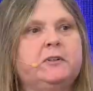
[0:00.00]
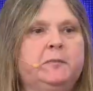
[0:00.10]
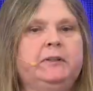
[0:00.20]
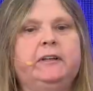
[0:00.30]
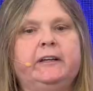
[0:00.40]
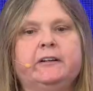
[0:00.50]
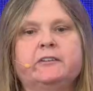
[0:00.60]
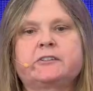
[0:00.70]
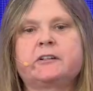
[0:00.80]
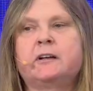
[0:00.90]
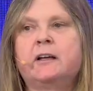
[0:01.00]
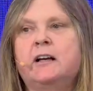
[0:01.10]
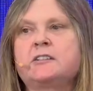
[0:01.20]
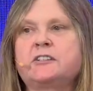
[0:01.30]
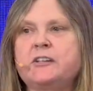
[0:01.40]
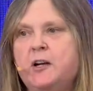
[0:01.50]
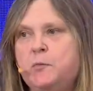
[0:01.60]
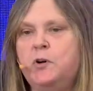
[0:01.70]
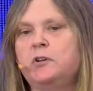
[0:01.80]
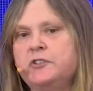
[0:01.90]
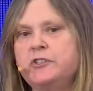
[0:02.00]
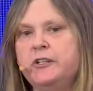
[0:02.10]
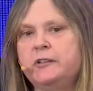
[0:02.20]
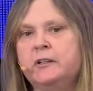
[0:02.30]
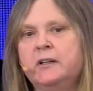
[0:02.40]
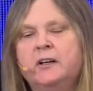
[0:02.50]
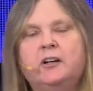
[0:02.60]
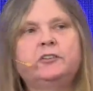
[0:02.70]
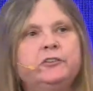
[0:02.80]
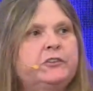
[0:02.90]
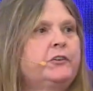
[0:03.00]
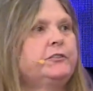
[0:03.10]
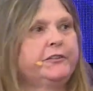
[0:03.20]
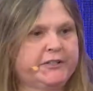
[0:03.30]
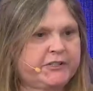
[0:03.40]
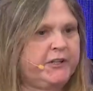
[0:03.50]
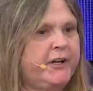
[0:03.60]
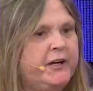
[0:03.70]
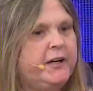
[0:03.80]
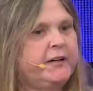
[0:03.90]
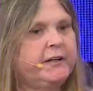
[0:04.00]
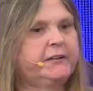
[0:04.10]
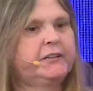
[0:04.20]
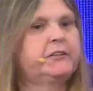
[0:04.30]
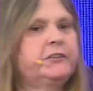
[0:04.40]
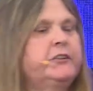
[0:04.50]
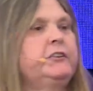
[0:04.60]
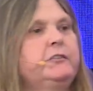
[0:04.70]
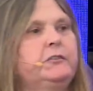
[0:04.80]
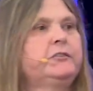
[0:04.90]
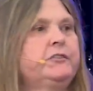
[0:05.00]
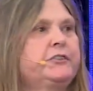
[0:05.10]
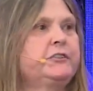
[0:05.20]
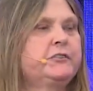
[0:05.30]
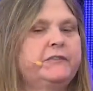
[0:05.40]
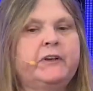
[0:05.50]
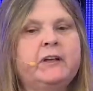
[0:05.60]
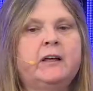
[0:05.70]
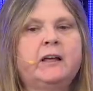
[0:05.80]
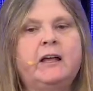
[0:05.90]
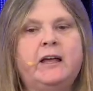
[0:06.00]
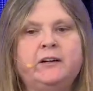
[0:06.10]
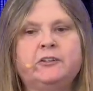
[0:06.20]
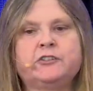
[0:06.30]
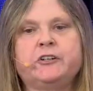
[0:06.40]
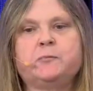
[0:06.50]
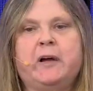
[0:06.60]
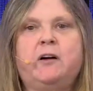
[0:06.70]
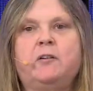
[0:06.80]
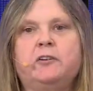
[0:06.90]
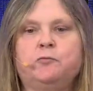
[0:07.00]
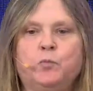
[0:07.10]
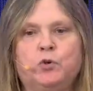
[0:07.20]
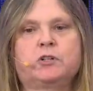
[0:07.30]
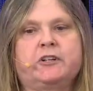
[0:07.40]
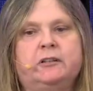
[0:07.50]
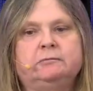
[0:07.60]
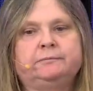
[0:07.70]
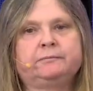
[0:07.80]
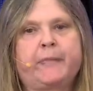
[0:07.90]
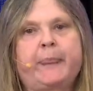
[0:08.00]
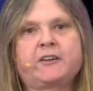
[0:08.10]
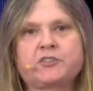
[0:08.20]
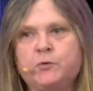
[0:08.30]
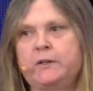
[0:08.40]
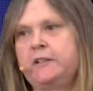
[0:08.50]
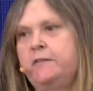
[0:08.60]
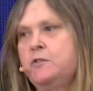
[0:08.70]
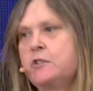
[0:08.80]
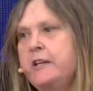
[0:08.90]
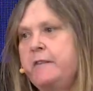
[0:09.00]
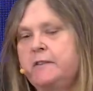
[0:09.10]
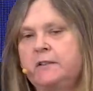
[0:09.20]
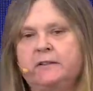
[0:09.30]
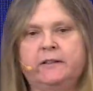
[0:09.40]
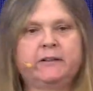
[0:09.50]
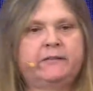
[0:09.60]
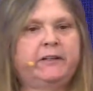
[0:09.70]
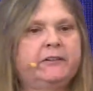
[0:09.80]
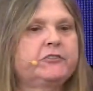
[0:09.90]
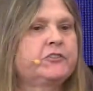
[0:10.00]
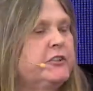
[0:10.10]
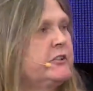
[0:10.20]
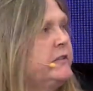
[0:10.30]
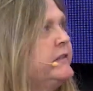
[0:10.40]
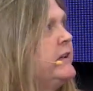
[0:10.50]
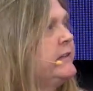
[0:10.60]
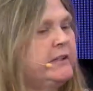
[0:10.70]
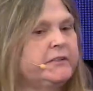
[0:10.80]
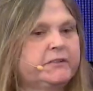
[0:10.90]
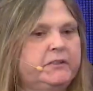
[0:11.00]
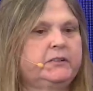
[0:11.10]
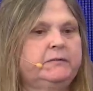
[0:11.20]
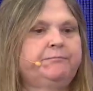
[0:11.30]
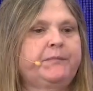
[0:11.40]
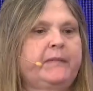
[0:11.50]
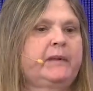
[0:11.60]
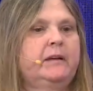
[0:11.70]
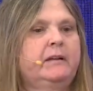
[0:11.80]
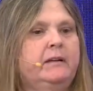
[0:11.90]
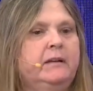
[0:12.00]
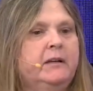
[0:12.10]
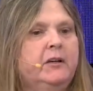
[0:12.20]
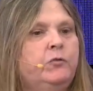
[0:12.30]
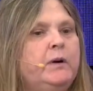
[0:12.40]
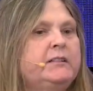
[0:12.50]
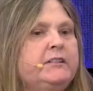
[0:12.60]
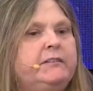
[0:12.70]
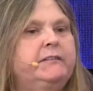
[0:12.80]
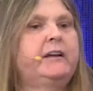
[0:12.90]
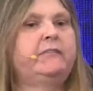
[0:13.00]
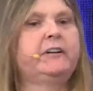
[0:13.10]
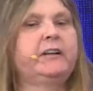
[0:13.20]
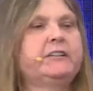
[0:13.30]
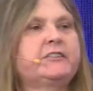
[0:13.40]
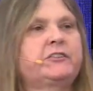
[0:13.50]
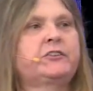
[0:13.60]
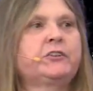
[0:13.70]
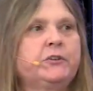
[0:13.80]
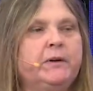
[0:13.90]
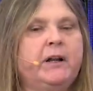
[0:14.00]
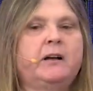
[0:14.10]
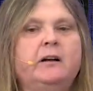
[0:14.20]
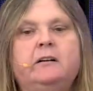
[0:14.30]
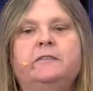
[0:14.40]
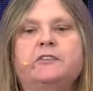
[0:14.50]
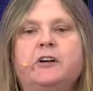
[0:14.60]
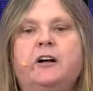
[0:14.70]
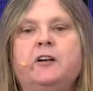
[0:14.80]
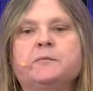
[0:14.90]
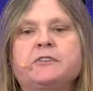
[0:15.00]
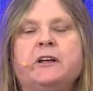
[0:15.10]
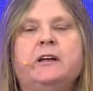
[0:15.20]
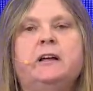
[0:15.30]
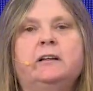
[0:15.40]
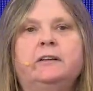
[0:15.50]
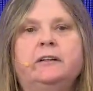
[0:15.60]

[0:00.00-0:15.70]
buildings as a typology are notoriously high in the continual usage of energy, power, and water. That's 24/7, 365 days a year. Whilst they release 2.5 times the